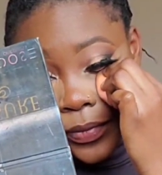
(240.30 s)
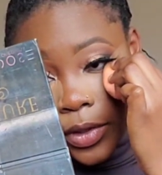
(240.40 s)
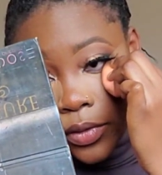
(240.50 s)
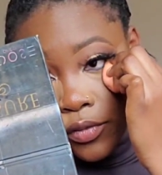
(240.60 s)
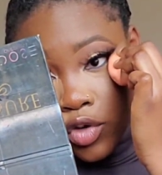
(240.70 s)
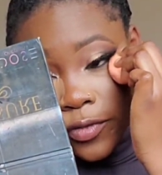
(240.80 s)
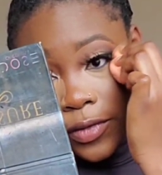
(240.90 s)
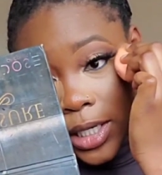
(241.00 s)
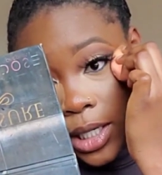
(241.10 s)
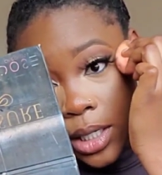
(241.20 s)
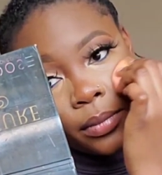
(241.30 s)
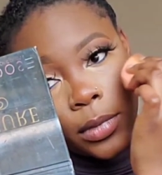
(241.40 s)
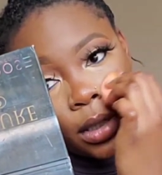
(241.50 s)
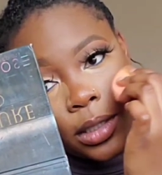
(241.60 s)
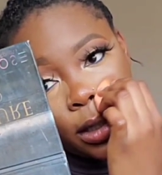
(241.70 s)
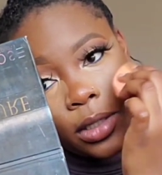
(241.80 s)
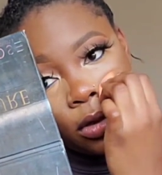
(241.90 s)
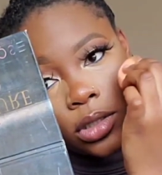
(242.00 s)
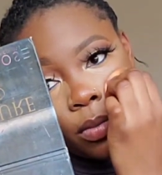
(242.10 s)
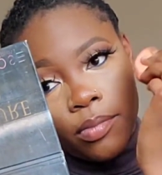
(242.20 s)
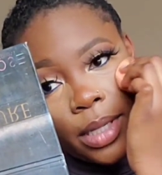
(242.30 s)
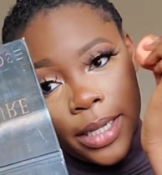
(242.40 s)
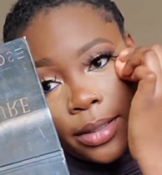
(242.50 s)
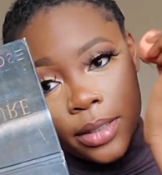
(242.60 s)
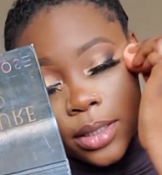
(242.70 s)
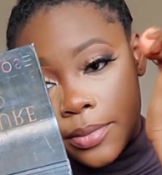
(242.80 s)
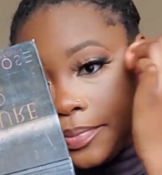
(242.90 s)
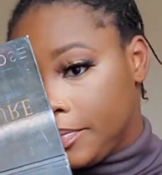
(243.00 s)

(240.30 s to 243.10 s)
roughly, and then you blend.